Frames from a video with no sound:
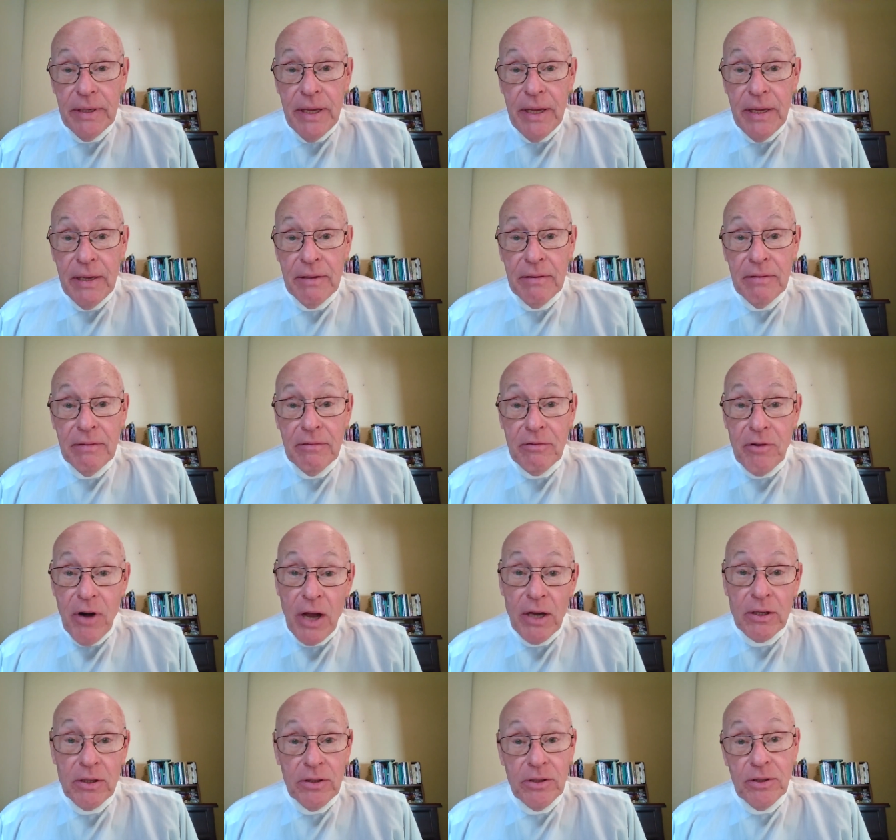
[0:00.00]
and
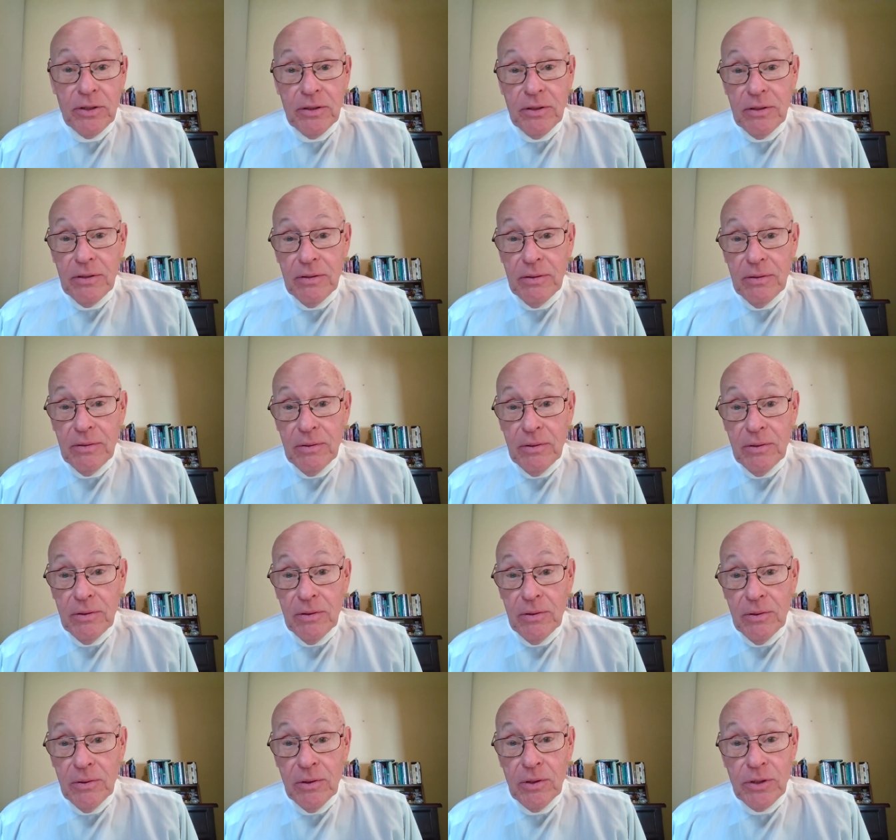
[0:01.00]
drugs
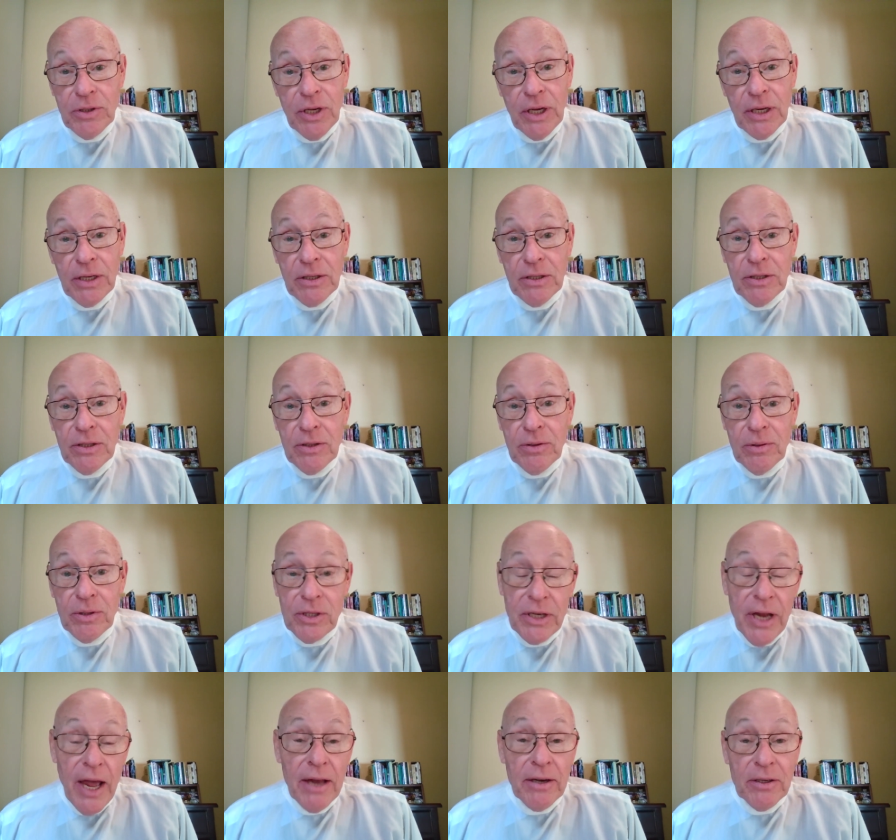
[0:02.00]
or sex or
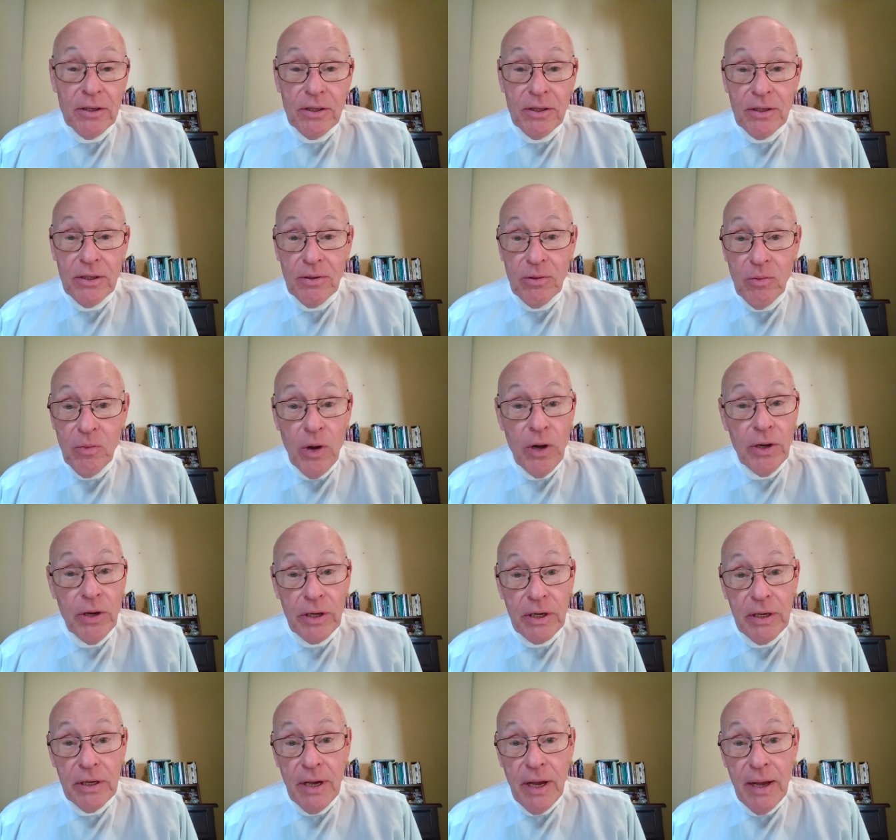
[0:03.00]
status or
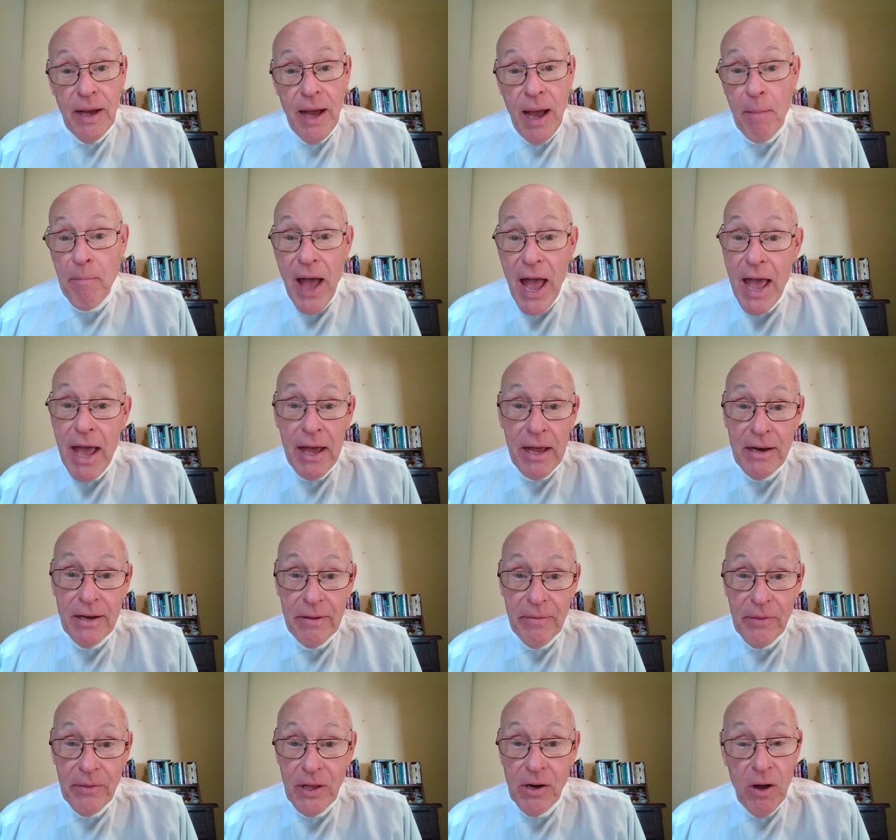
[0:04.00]
work are bad.
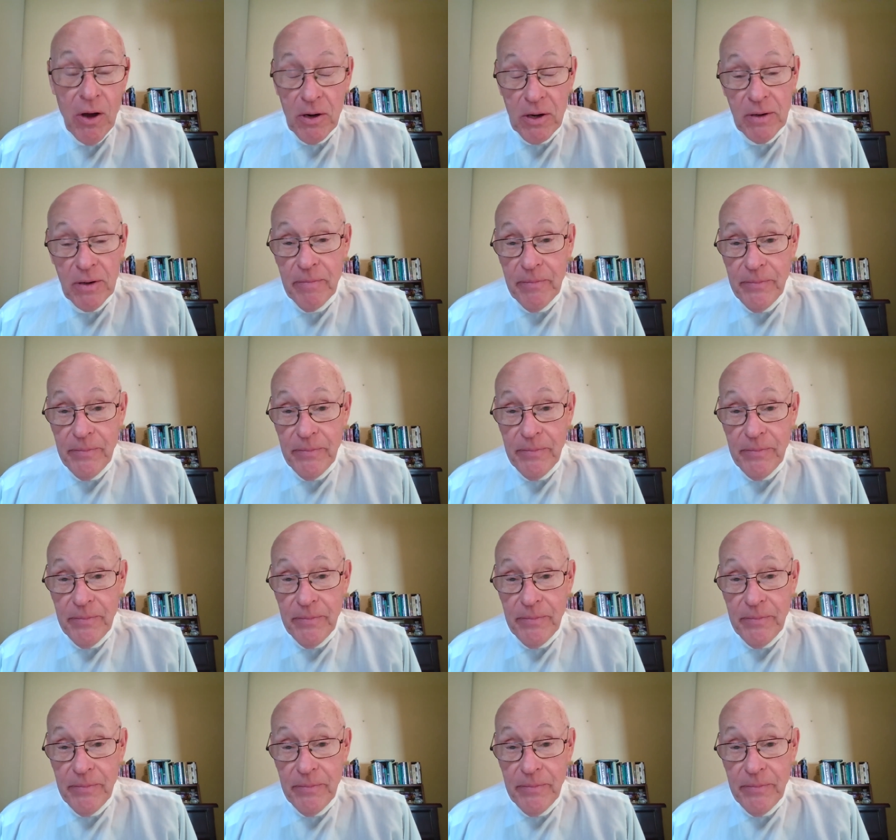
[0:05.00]
They're not.